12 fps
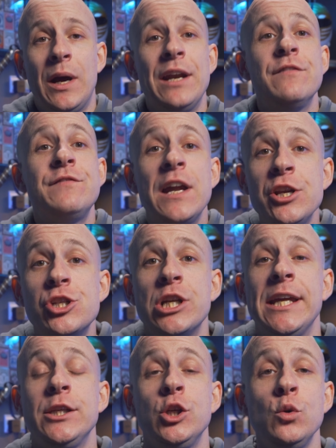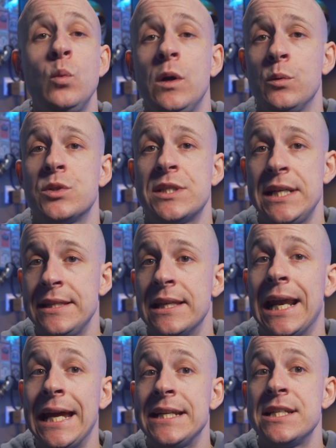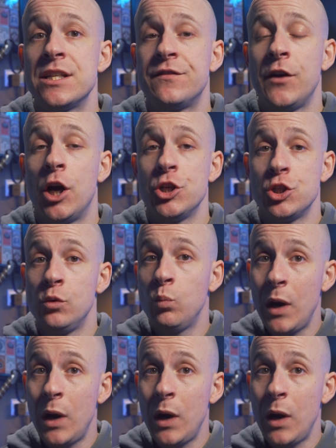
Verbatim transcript: and eventually you will see the latest version,